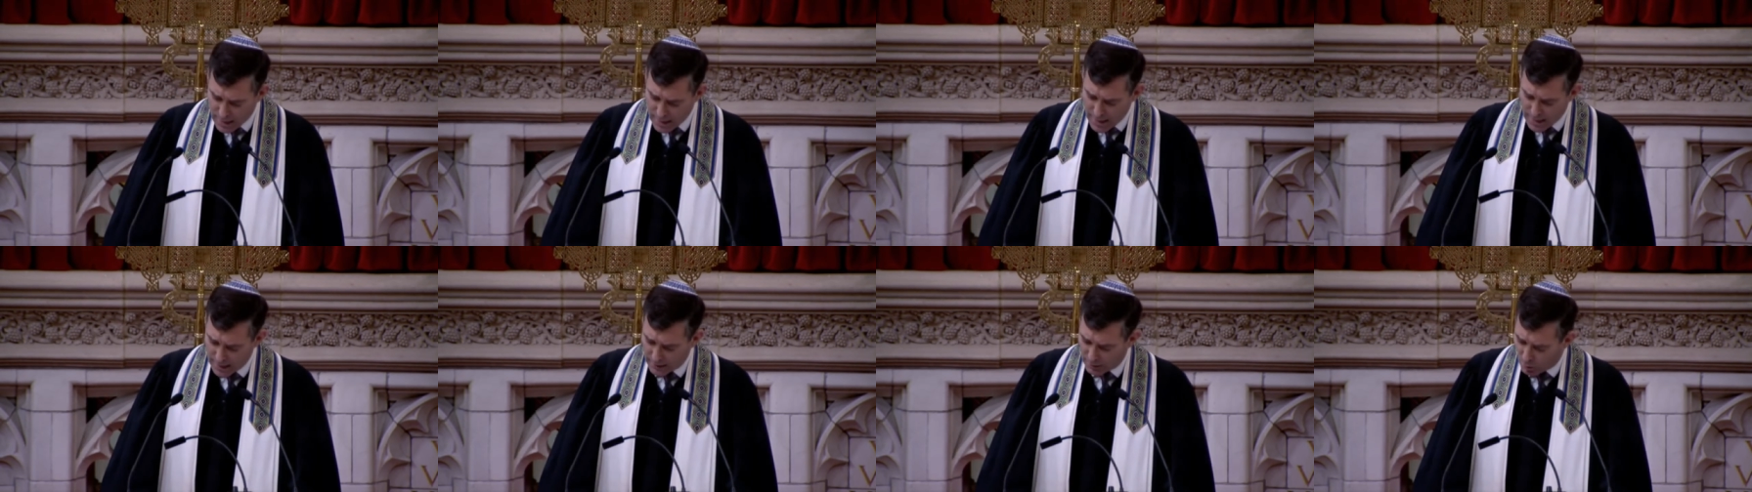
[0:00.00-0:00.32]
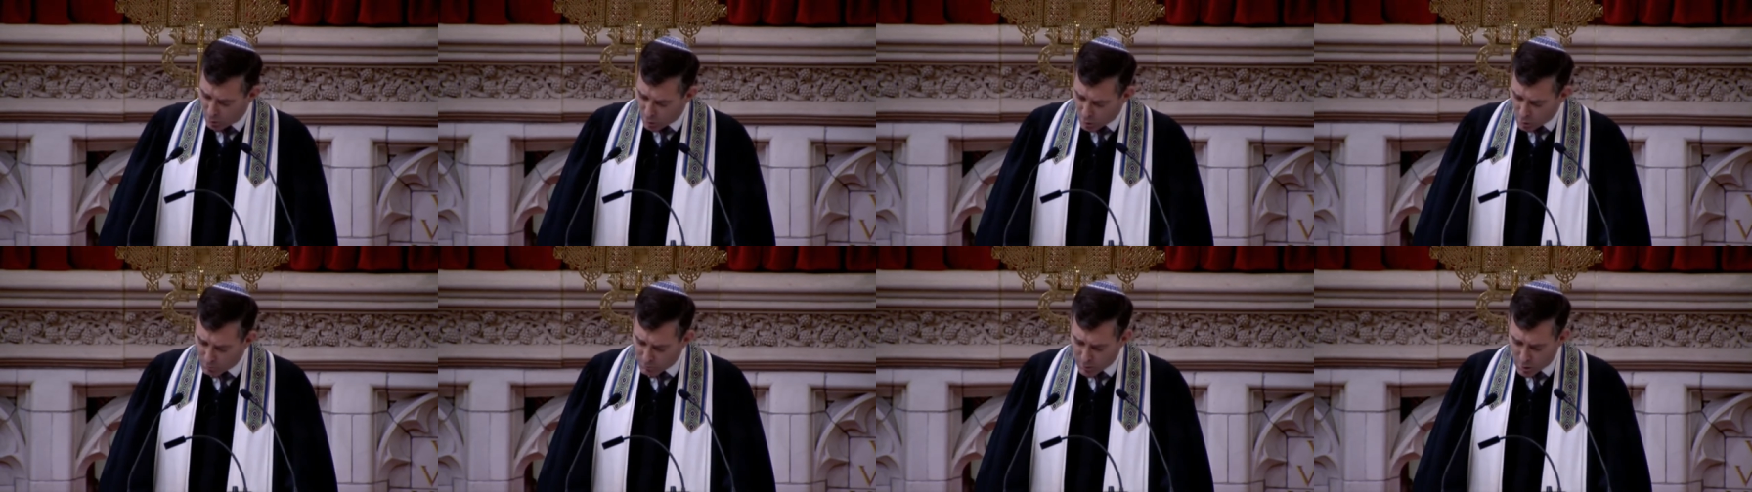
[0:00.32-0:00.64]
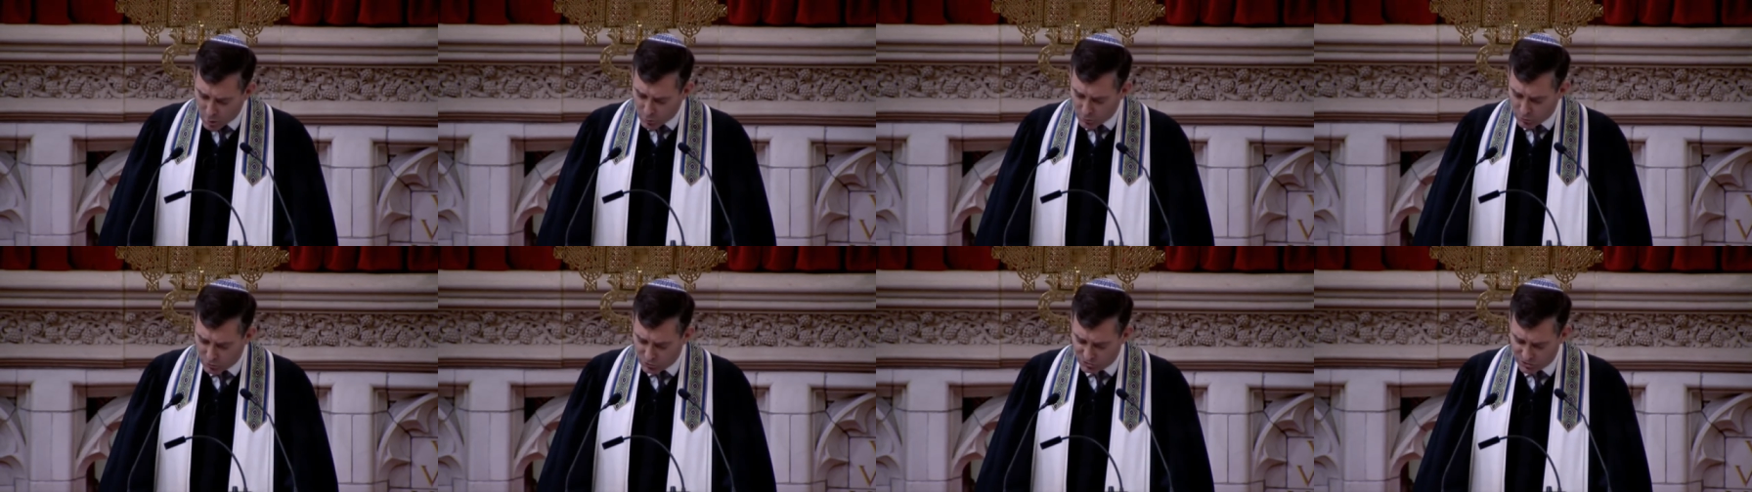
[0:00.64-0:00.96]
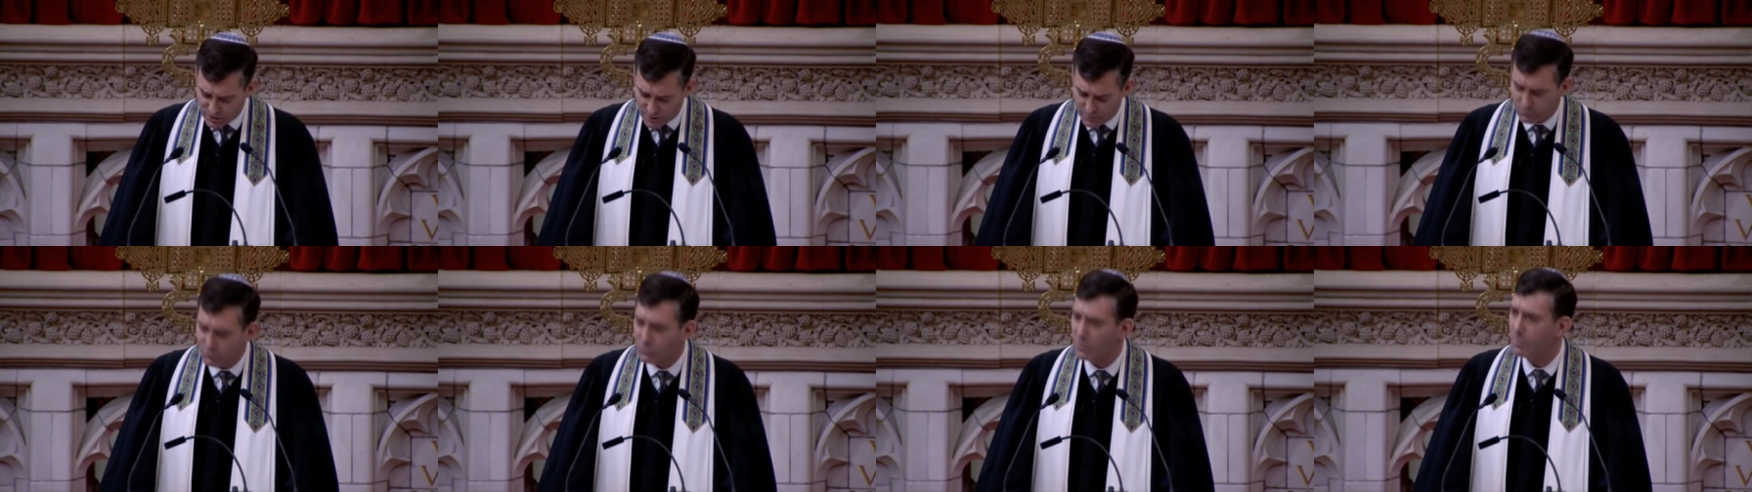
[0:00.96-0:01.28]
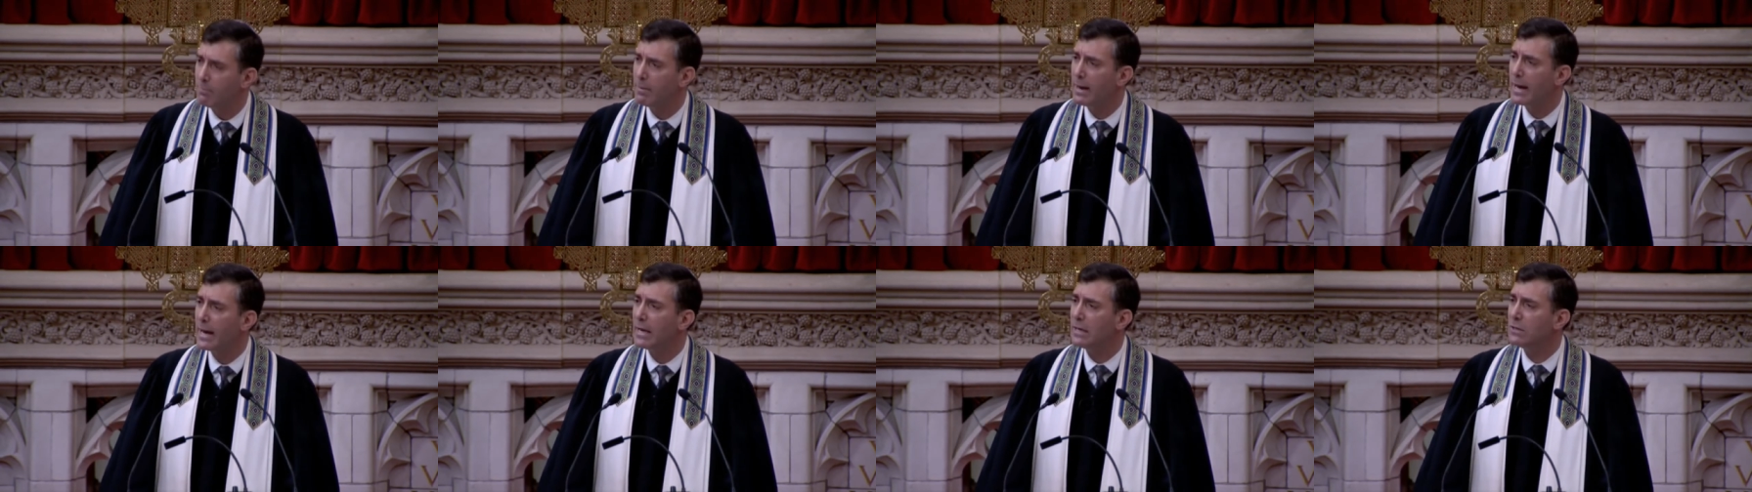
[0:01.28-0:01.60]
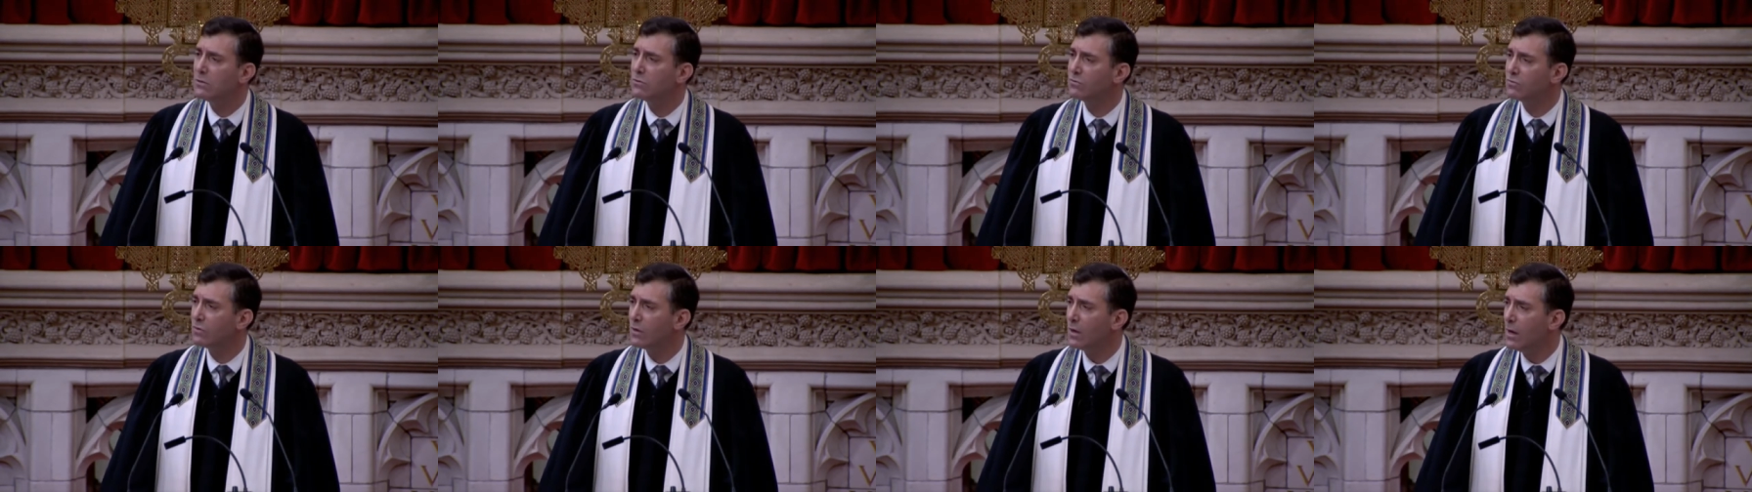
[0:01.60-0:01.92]
and home ownership
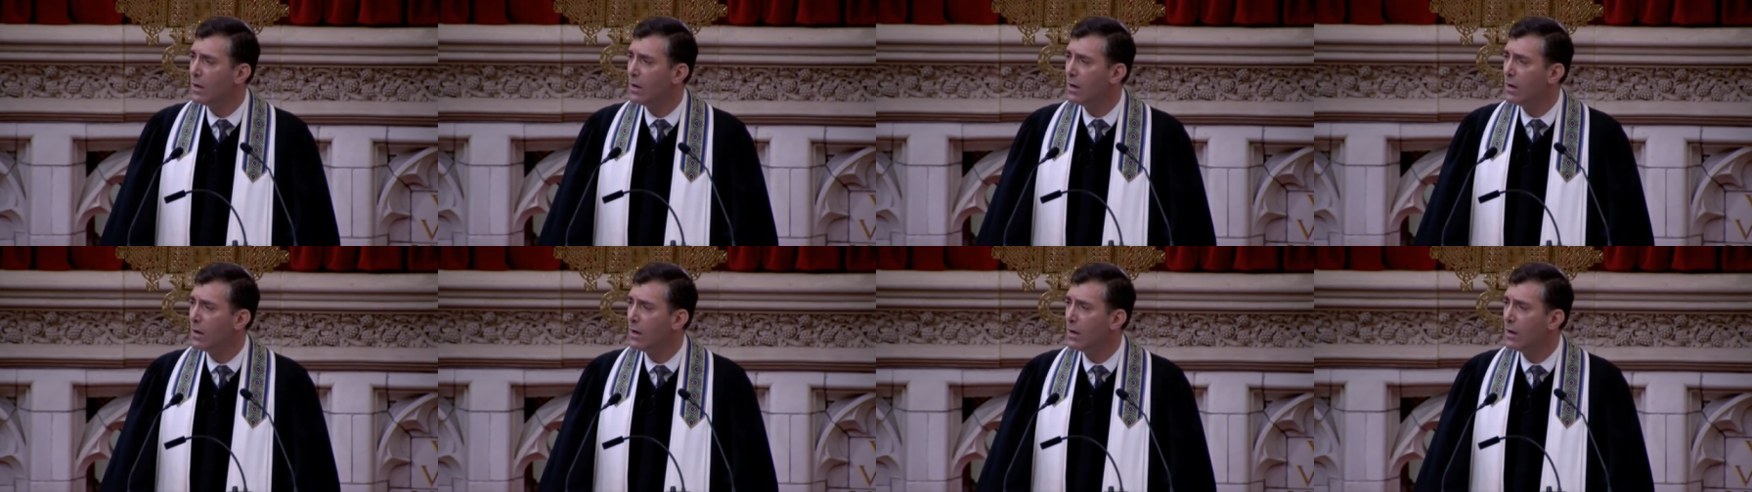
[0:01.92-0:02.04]
remains